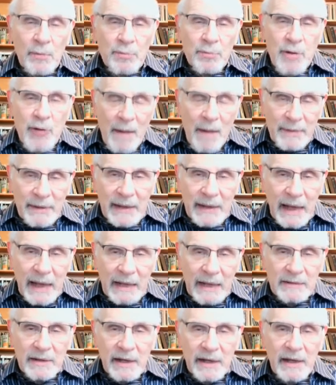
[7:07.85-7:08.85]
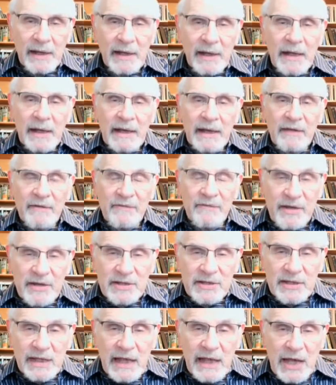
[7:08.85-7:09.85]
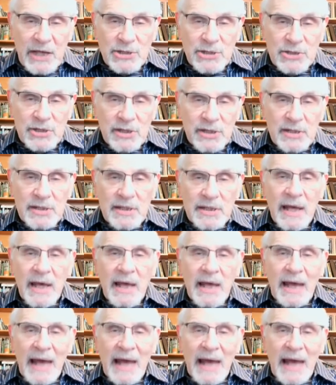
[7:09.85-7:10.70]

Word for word: propaganda, investigations,